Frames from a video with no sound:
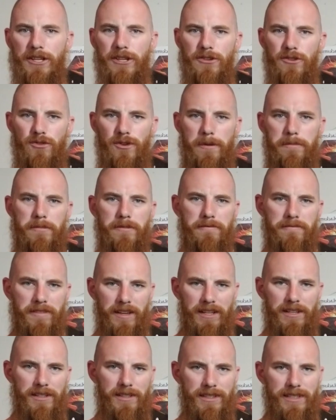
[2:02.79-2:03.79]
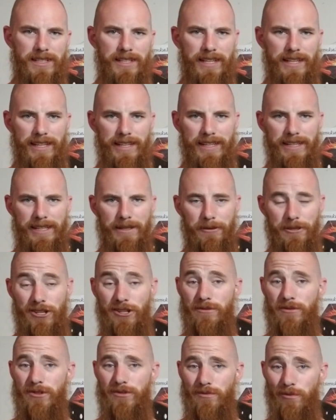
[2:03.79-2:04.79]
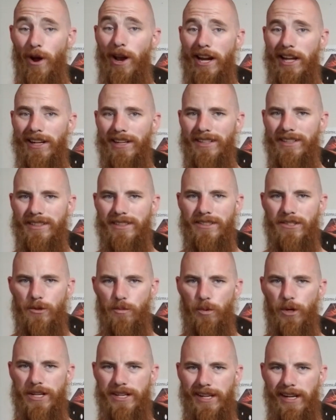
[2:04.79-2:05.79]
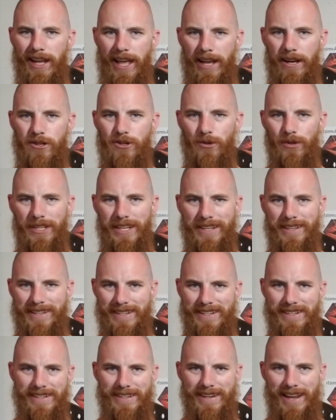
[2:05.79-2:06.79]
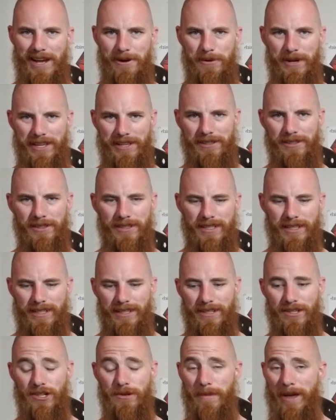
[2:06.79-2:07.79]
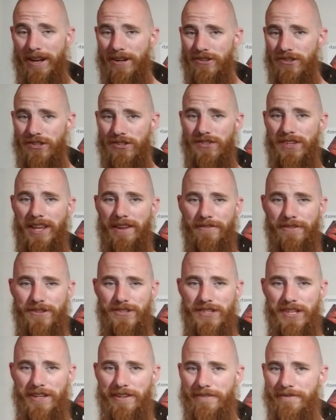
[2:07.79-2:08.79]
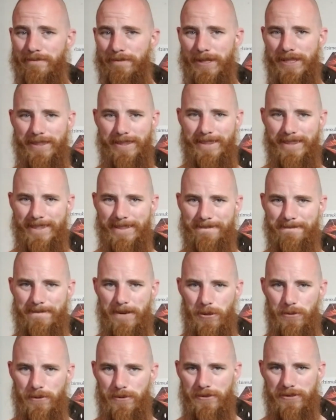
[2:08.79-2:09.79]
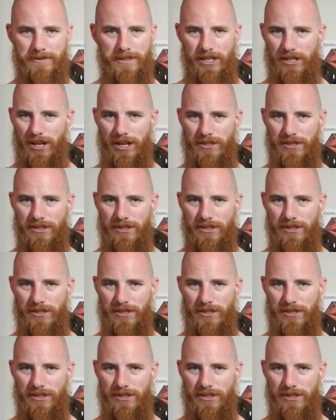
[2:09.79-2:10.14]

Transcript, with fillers: tripped, fell while she was running, sprinting actually, downhill. She managed to save herself, but the phone did not